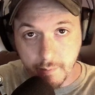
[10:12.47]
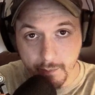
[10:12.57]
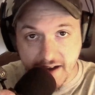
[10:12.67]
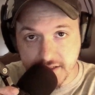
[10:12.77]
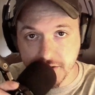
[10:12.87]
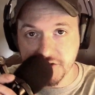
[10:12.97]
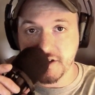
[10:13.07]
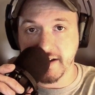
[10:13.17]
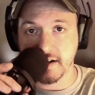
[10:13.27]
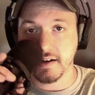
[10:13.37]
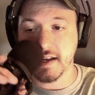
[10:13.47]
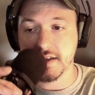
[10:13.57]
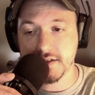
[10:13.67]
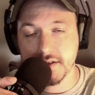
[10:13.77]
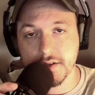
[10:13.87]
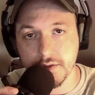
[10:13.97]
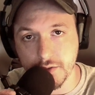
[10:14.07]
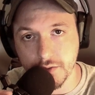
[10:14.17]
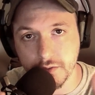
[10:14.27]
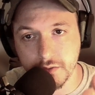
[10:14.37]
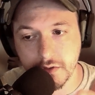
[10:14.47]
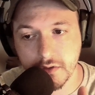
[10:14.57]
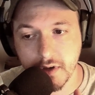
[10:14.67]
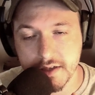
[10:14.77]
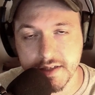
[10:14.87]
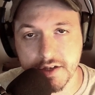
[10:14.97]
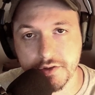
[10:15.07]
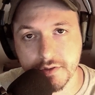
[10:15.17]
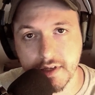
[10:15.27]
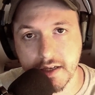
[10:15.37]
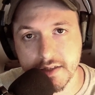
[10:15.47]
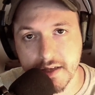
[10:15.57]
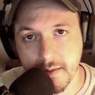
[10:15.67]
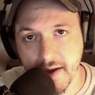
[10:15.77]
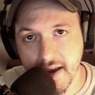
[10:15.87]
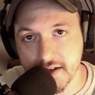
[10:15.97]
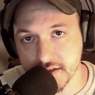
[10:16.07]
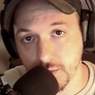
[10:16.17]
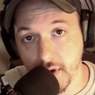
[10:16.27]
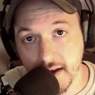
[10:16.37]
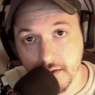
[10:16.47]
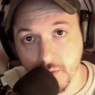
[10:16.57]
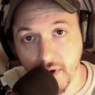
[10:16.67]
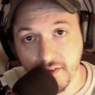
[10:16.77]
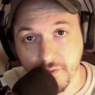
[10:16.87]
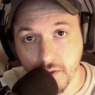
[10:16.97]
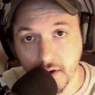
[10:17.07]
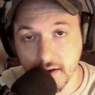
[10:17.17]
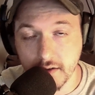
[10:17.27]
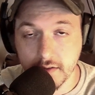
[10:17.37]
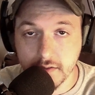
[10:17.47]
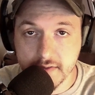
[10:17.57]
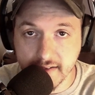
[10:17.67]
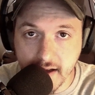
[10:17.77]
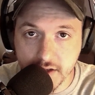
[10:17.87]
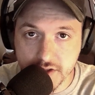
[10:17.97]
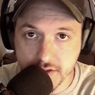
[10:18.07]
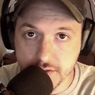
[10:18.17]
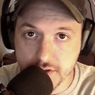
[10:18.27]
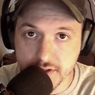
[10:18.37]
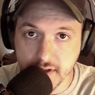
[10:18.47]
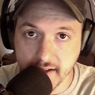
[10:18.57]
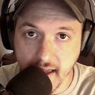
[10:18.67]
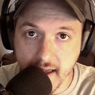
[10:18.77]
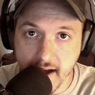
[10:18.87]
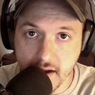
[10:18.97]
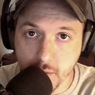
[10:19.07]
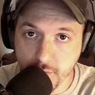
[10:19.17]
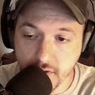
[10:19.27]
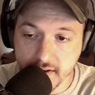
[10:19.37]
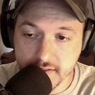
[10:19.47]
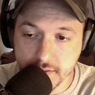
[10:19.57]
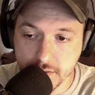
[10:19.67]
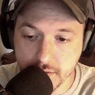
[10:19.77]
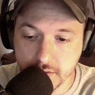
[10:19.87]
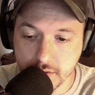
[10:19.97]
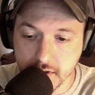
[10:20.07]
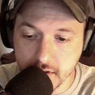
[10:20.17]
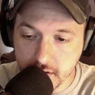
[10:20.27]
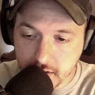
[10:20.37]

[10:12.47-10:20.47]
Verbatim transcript: My solution here is to essentially sit in my hands and wait, wait for technology solutions like A I, hopefully, to